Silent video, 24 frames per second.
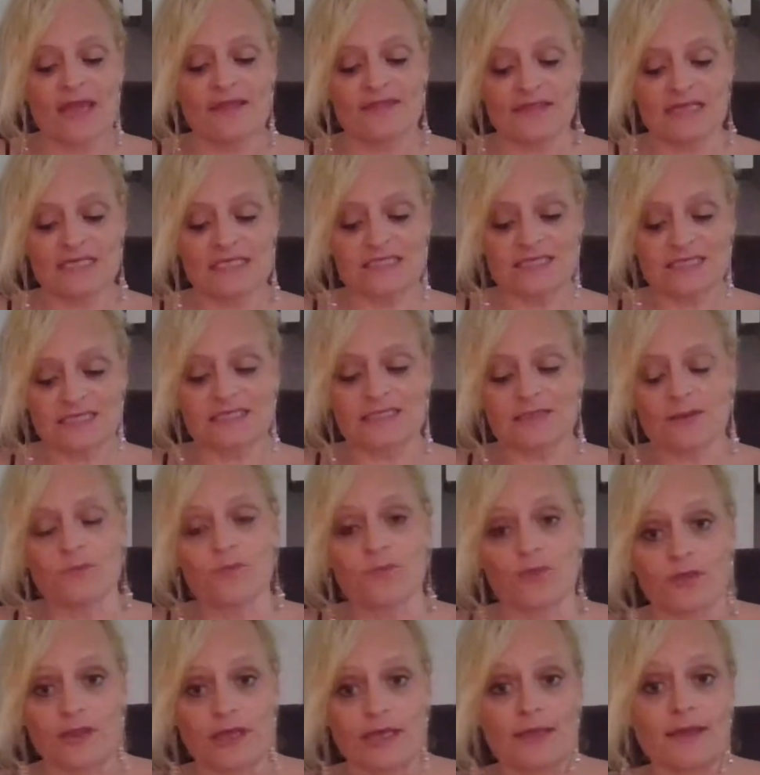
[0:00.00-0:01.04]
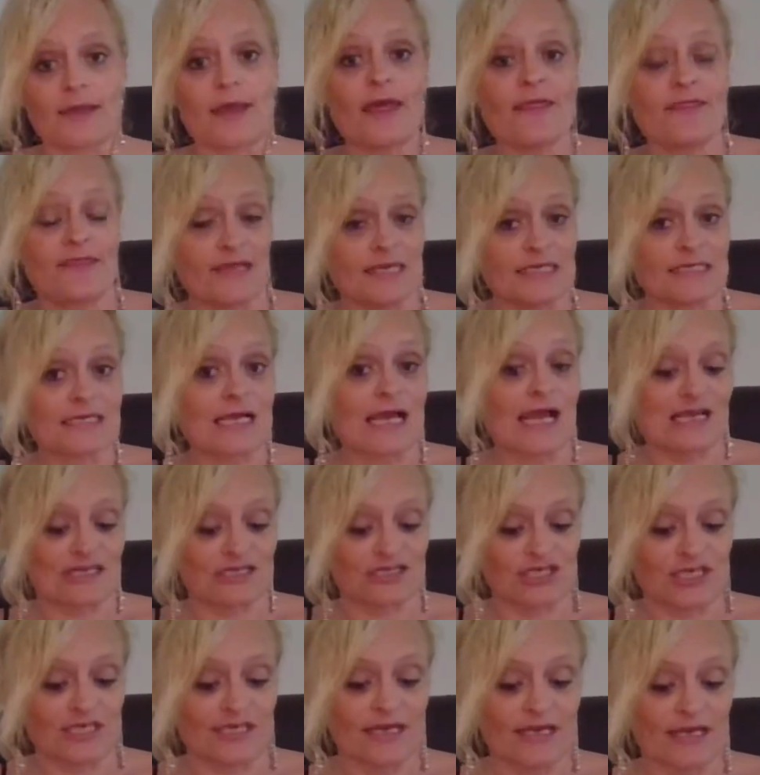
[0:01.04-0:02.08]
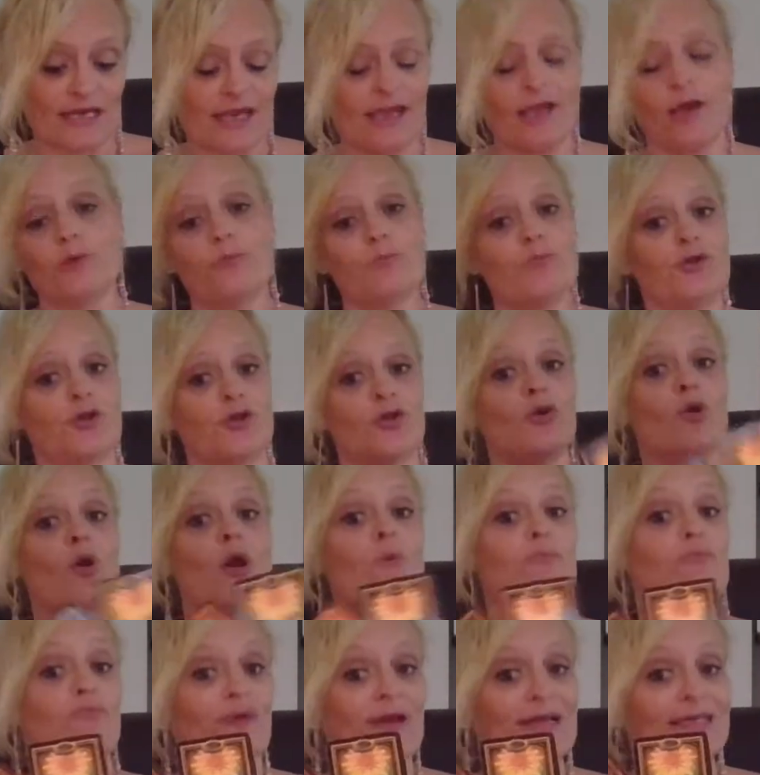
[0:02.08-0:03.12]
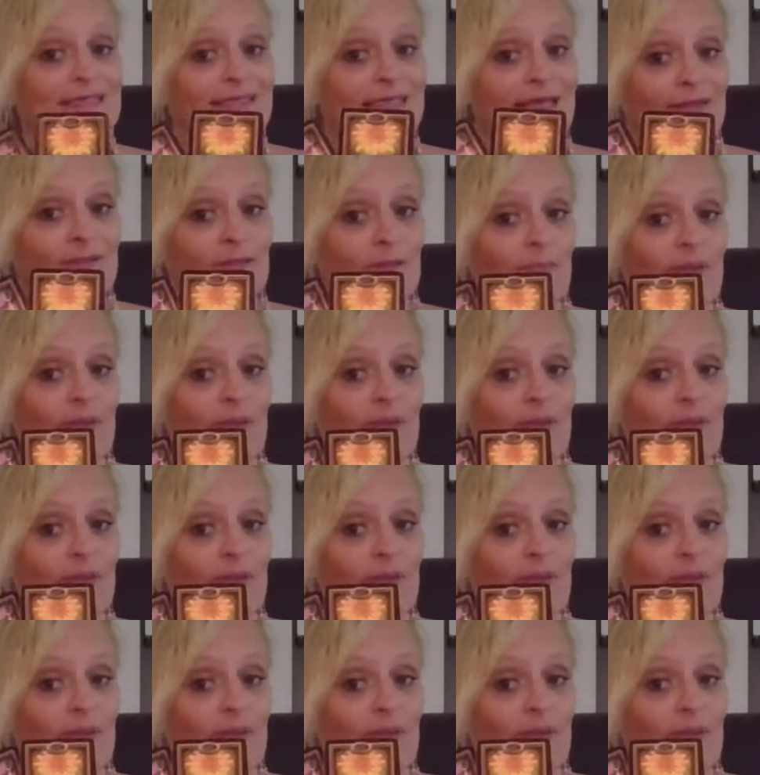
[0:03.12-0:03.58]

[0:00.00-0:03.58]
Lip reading: This is something that is actually going to help you break down the